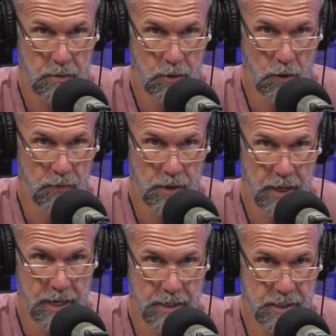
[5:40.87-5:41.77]

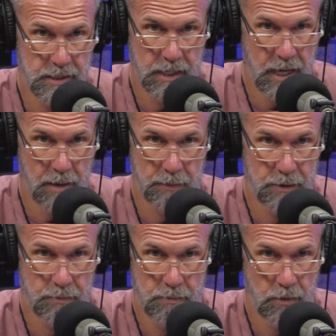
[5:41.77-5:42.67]
overnight, doesn't
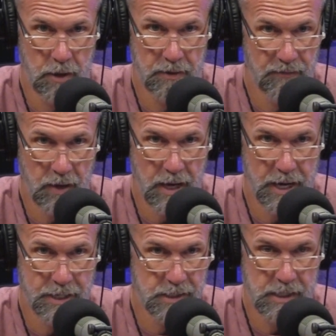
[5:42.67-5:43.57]
happen on the
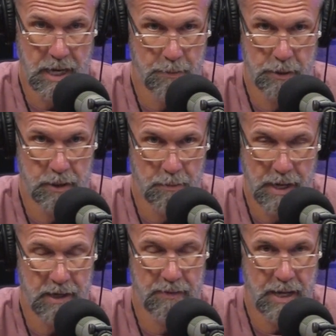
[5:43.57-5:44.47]
fly, doesn't happen on the
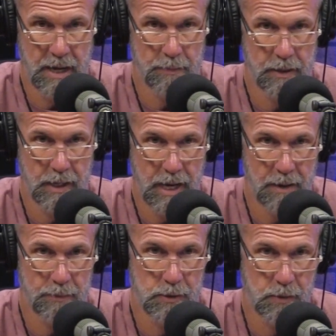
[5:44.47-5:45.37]
back of a napkin. It
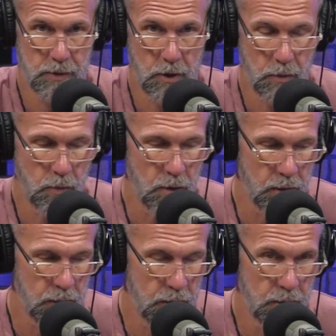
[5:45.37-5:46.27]
happens with hard
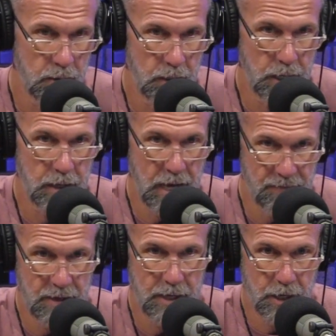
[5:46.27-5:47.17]
work and
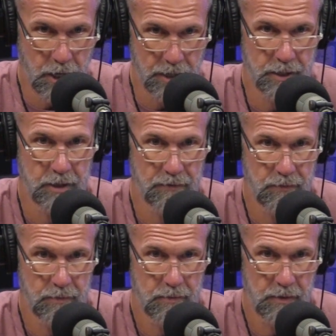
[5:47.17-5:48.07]
heavy cognitive
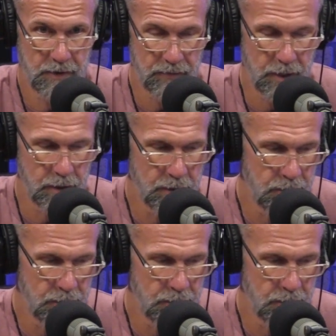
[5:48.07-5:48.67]
lifting.